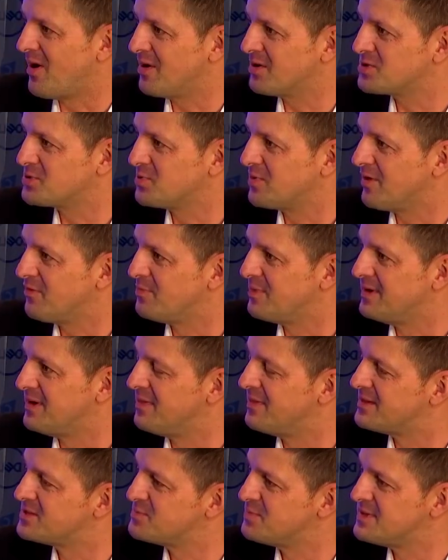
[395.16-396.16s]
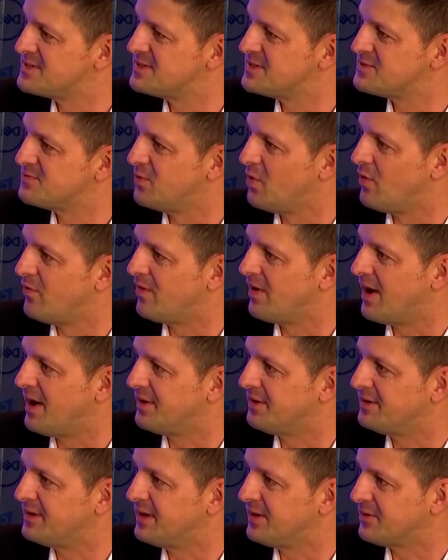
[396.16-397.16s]
Bosch who have been in this business for over
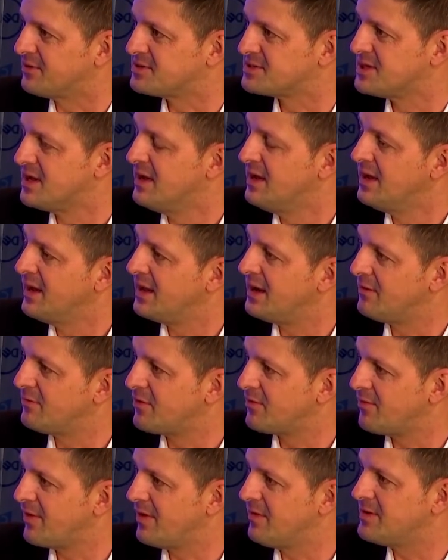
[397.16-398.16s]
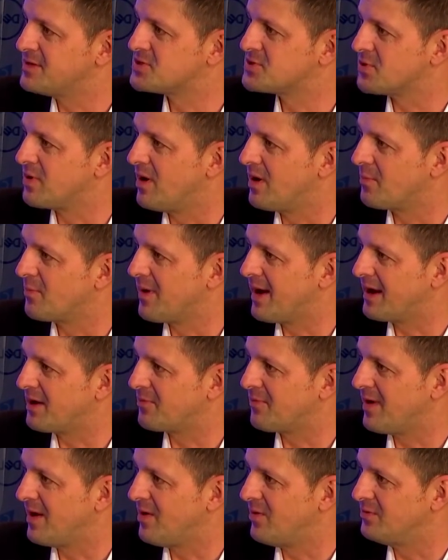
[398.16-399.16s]
100 years and have a very strong
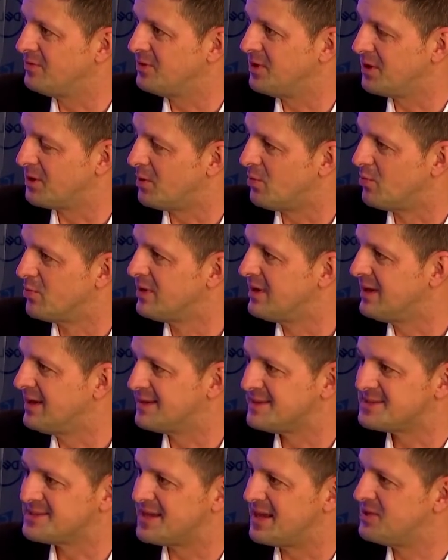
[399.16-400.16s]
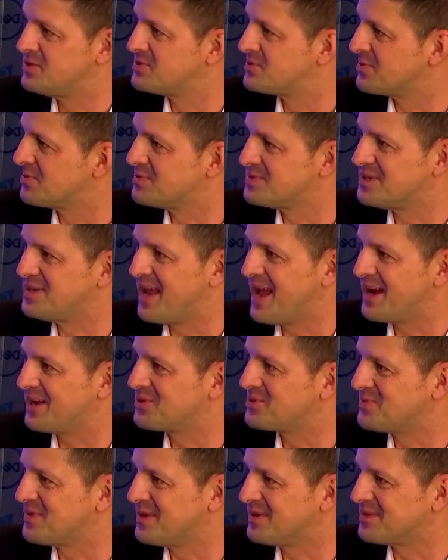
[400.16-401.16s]
background, not only in sensors and
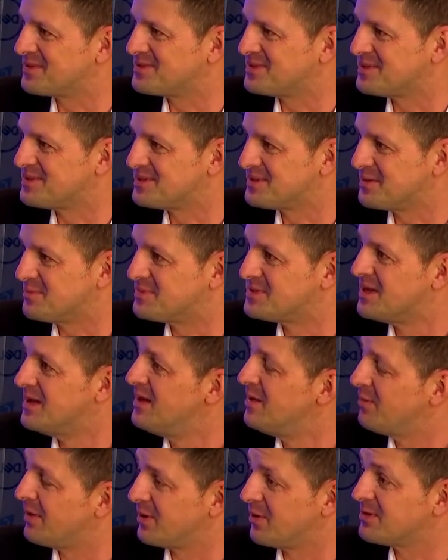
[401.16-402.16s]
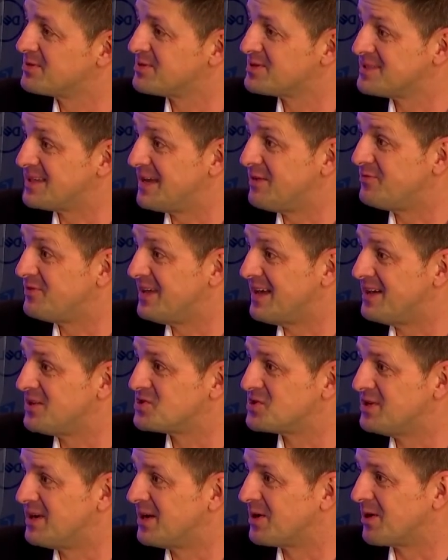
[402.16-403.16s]
actuator systems, but also safety
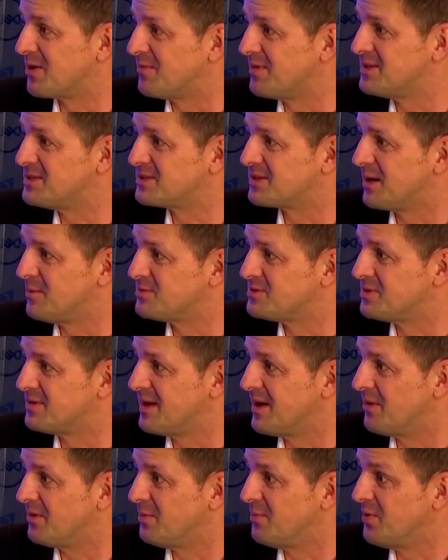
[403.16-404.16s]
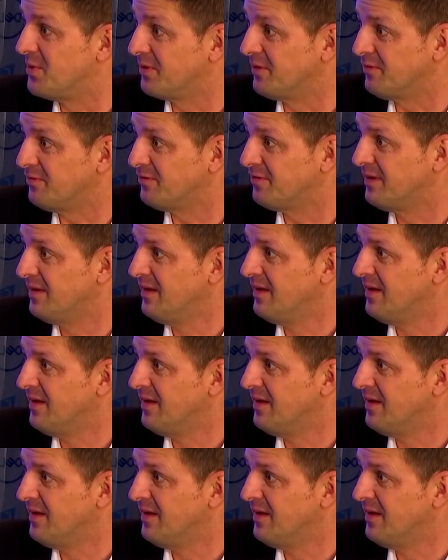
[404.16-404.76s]
engineering when it comes to the automotive.